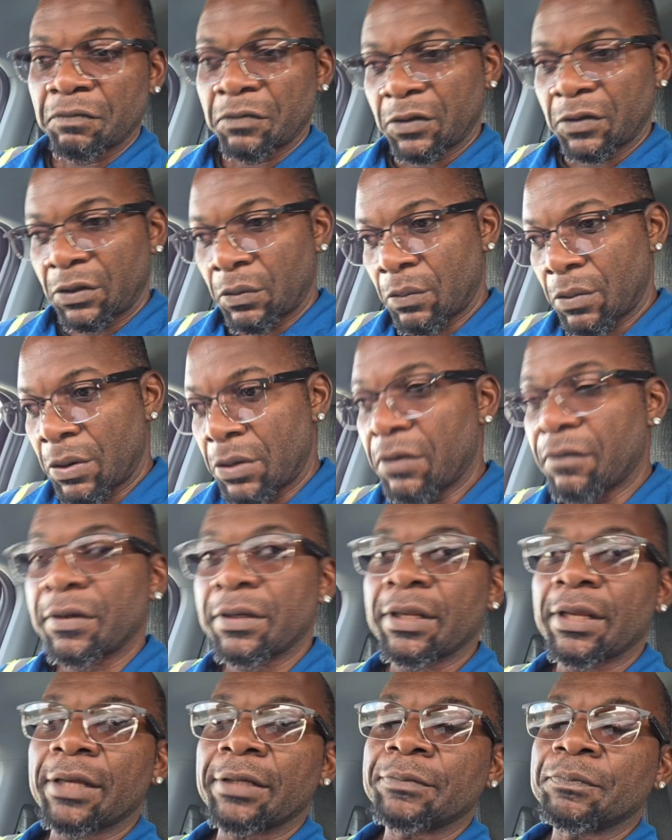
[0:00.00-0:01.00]
They went over
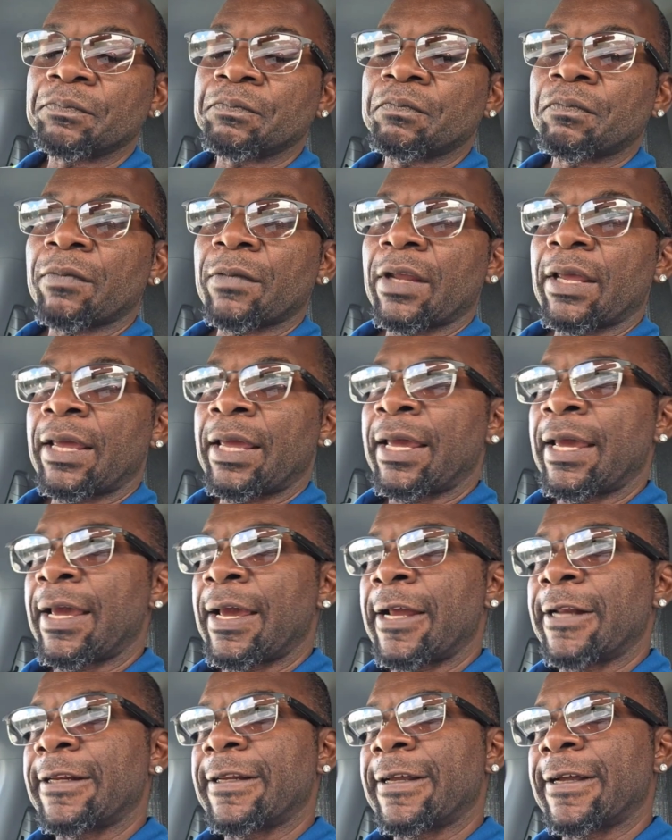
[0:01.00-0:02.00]
there
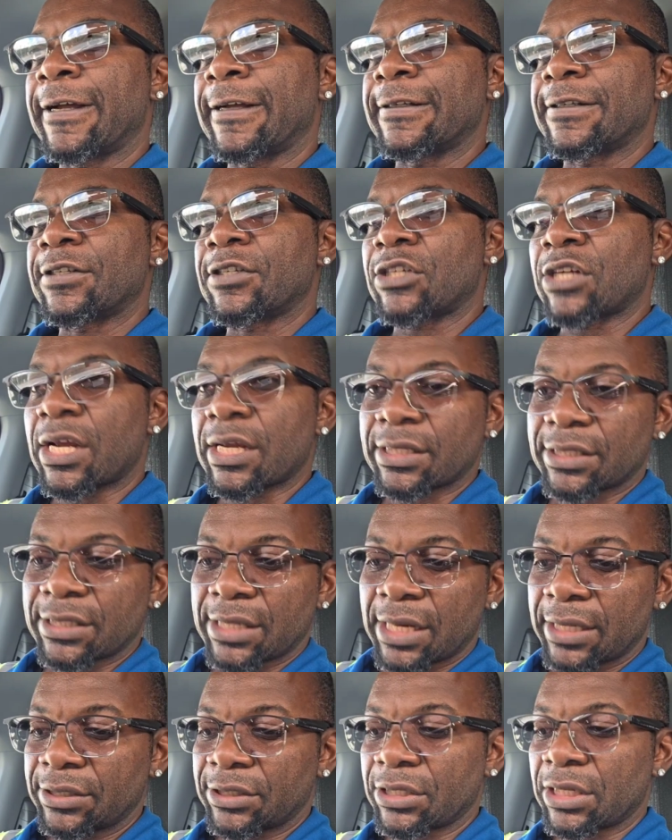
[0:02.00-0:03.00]
and checked
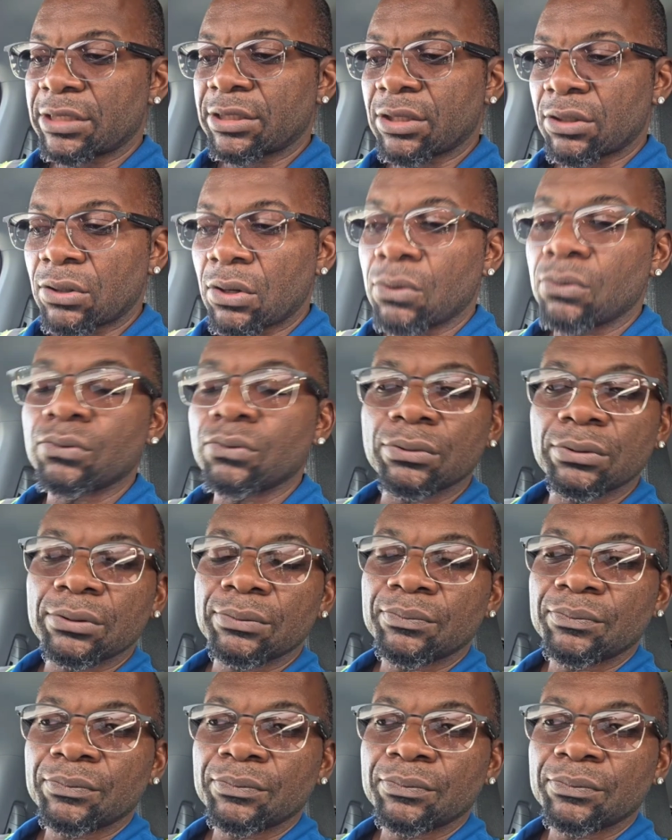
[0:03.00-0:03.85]
the gold.